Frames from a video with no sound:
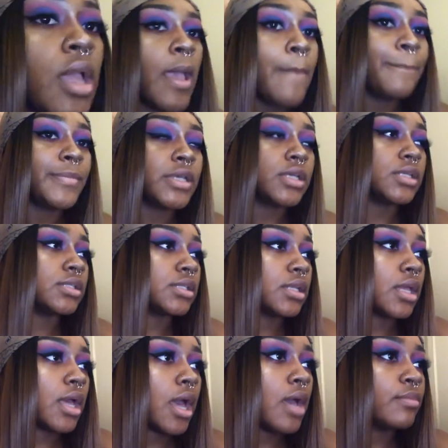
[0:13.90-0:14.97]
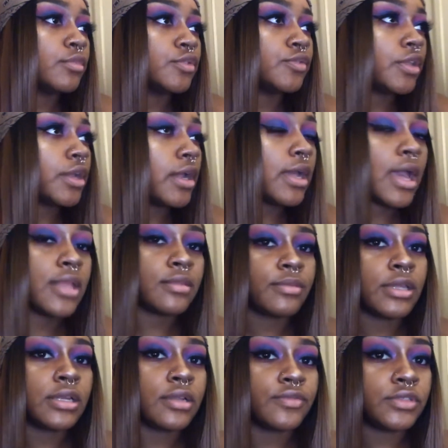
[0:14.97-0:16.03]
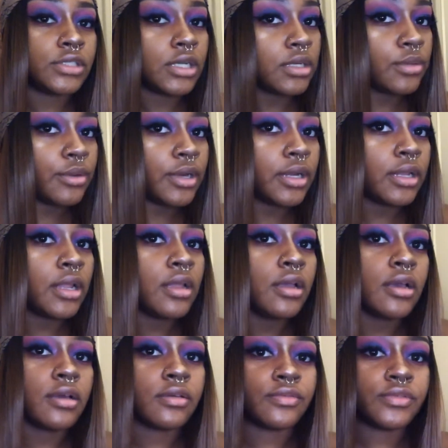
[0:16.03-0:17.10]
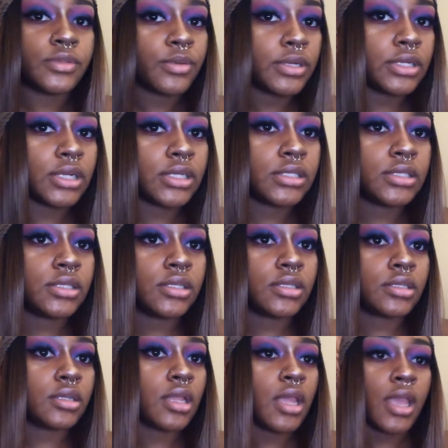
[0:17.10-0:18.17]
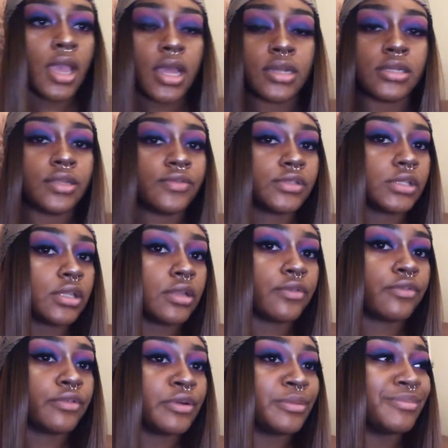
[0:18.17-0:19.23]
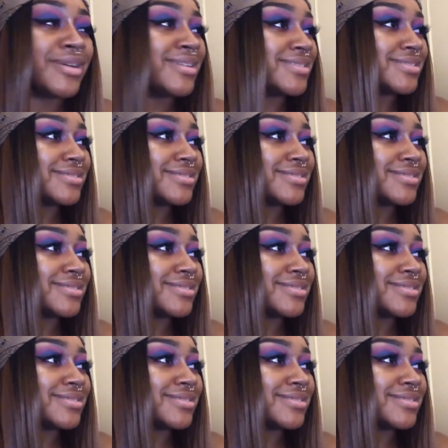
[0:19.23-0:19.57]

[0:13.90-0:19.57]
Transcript: because I moved there at the beginning of January of 2019. I didn't even stay there for a month.